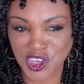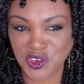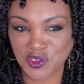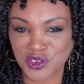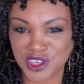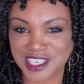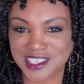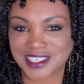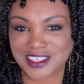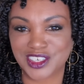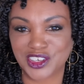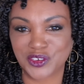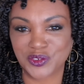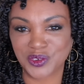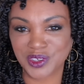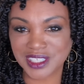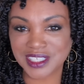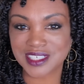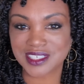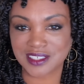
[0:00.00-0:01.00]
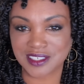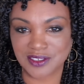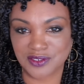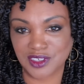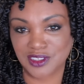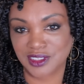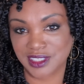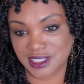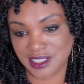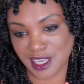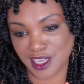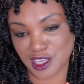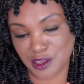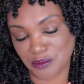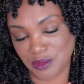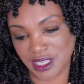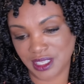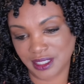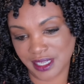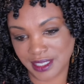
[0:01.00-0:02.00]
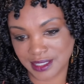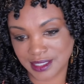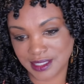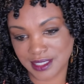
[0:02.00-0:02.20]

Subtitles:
which really should have only taken me like